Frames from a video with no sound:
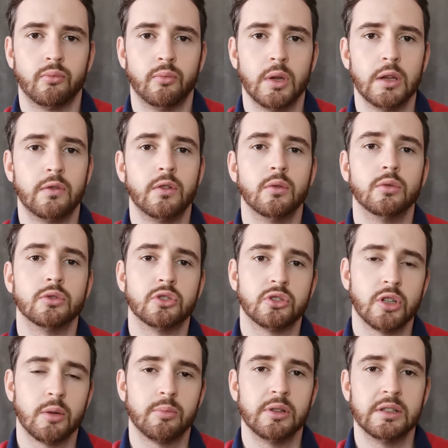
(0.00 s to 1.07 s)
if you would
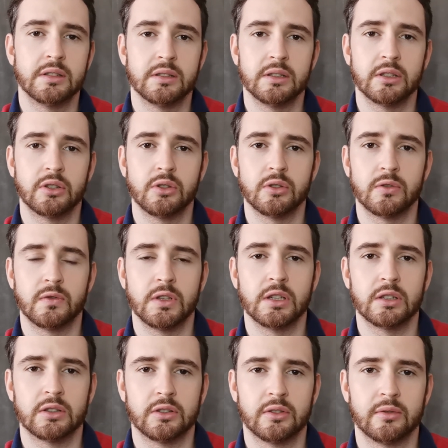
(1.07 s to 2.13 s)
stop listening to your
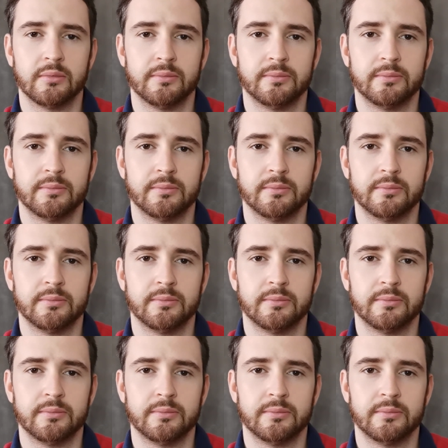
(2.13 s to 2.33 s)
fears?